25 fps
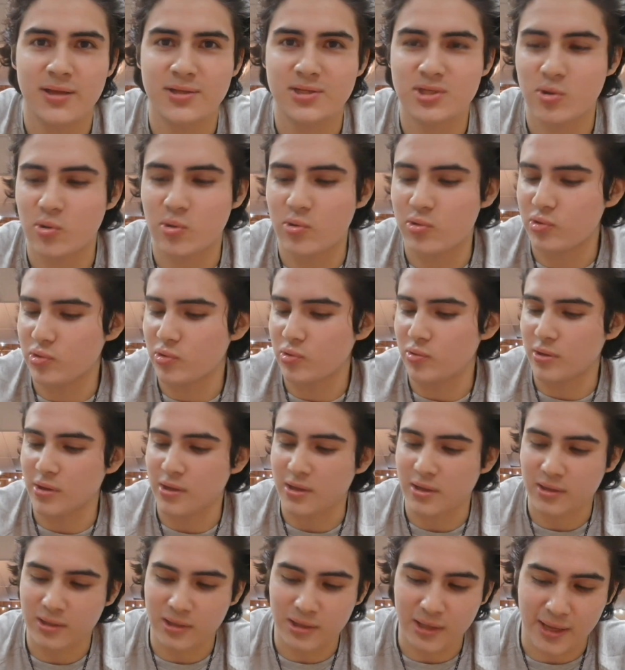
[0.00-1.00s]
It's going through
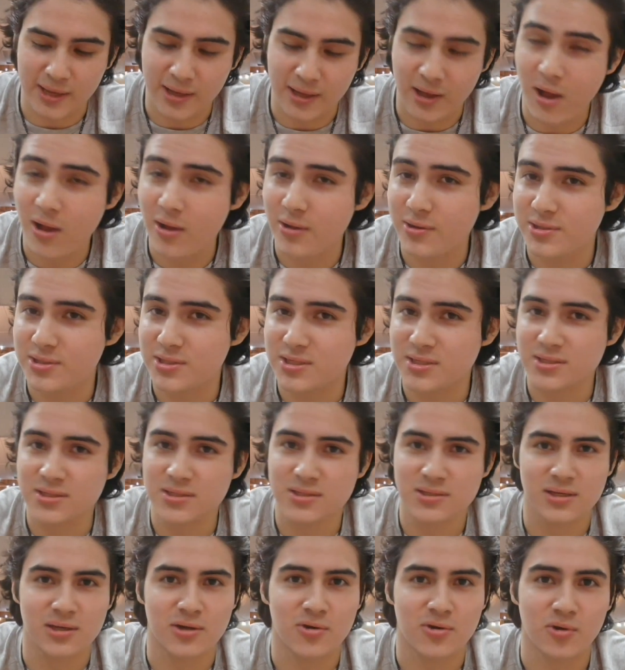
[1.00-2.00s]
the
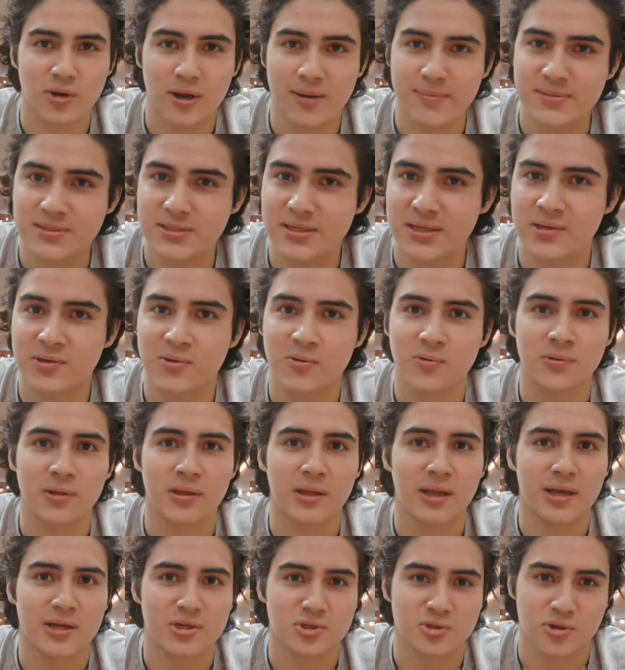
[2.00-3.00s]
glycolysis, the Krebs cycle, and
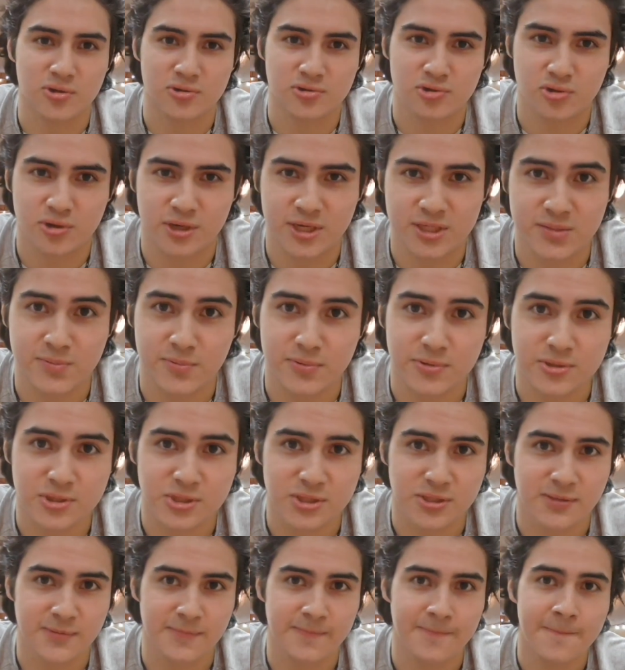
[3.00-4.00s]
electron transport
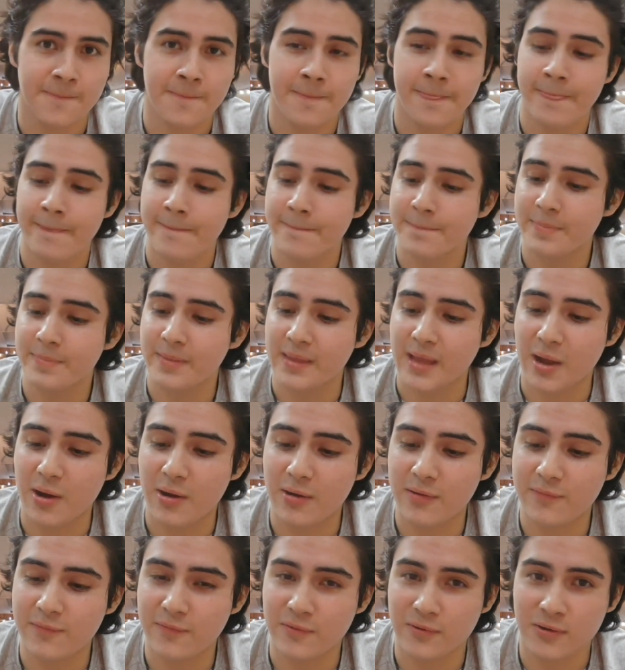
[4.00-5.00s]
chain.
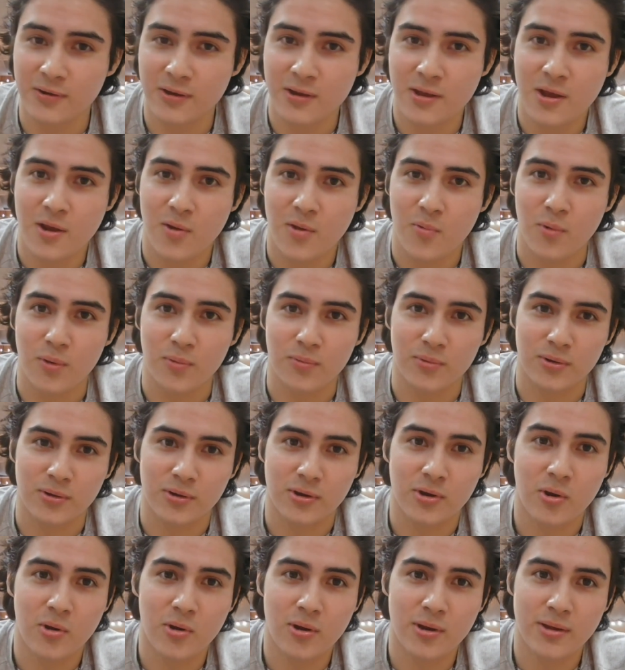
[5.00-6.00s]
However, when we're in